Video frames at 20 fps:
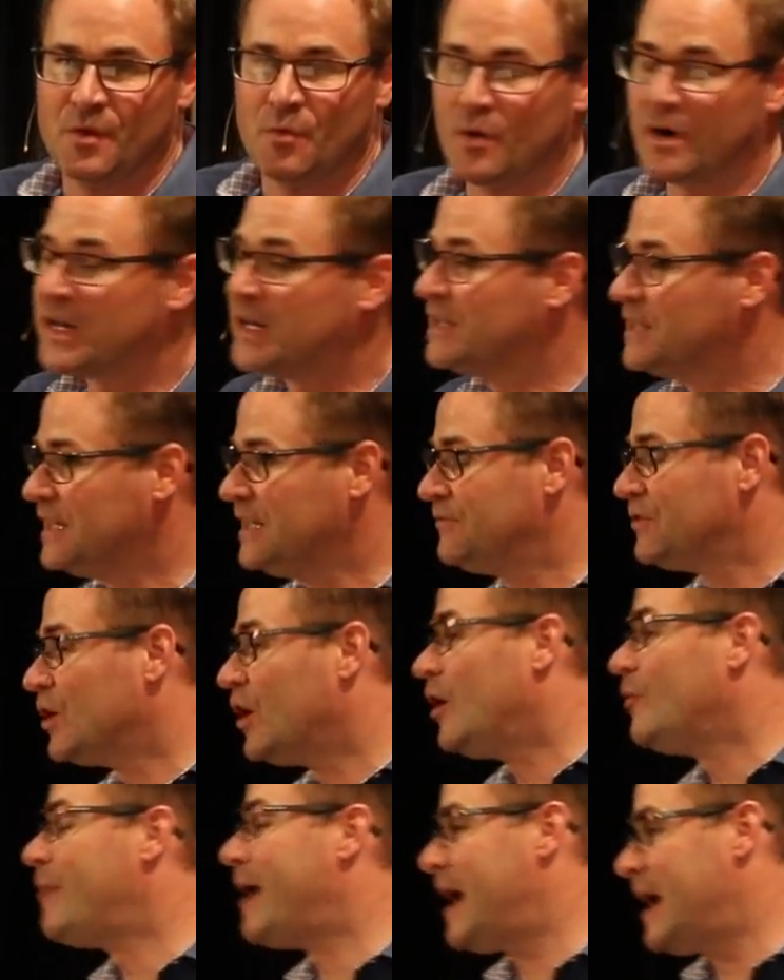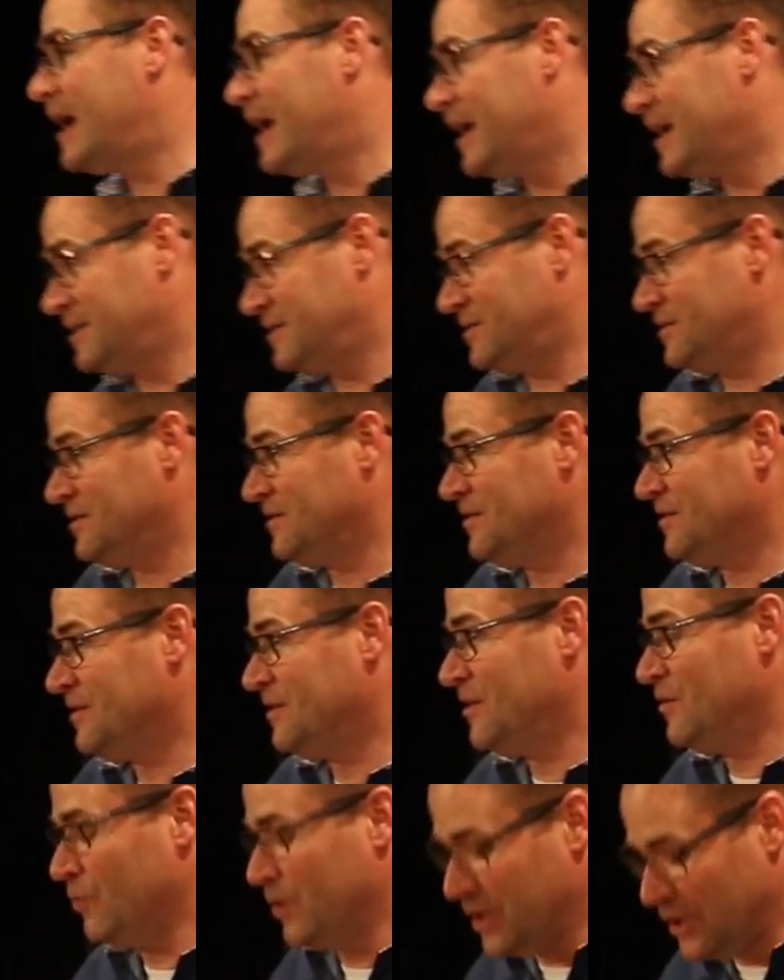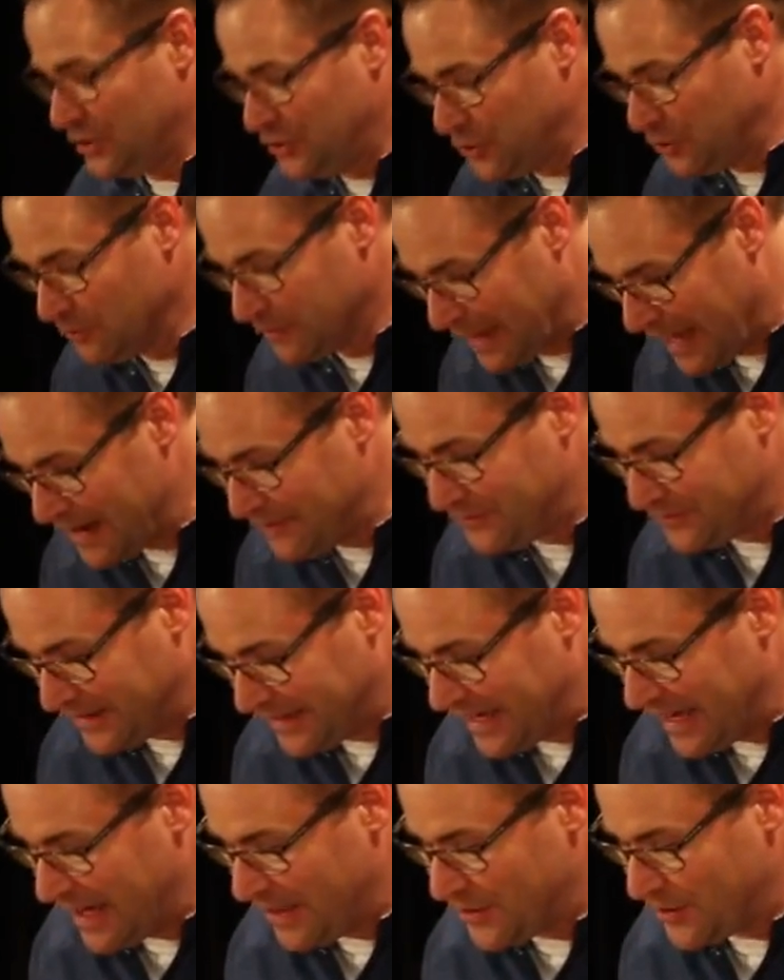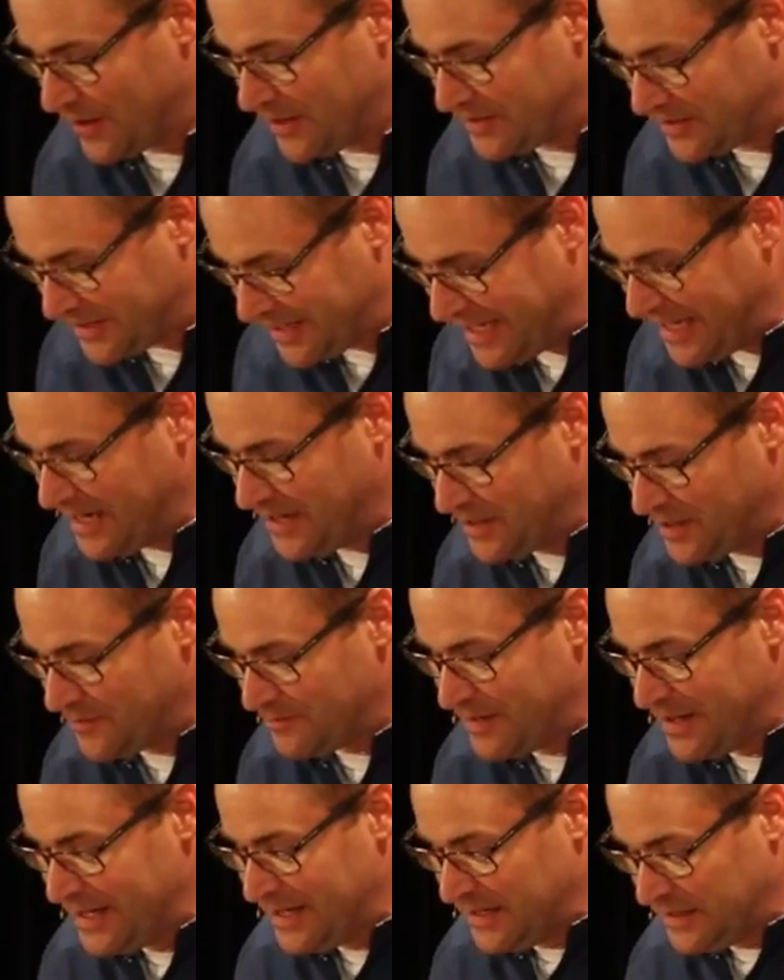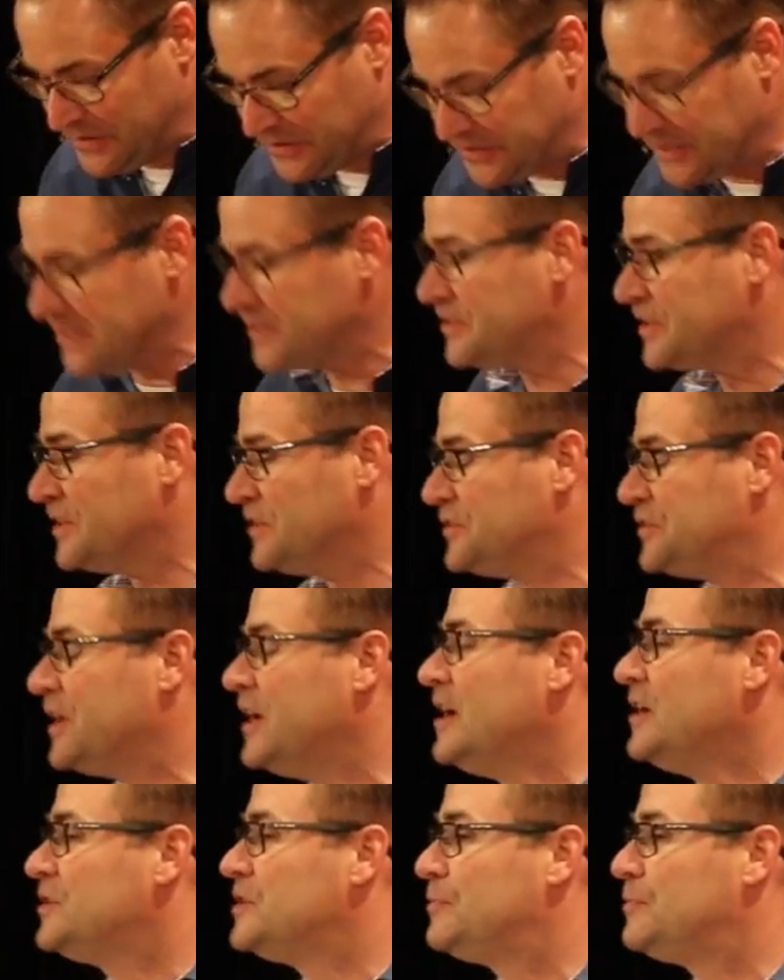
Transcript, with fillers: We're going to leave it all behind. We're going to do life together as kingdom citizens.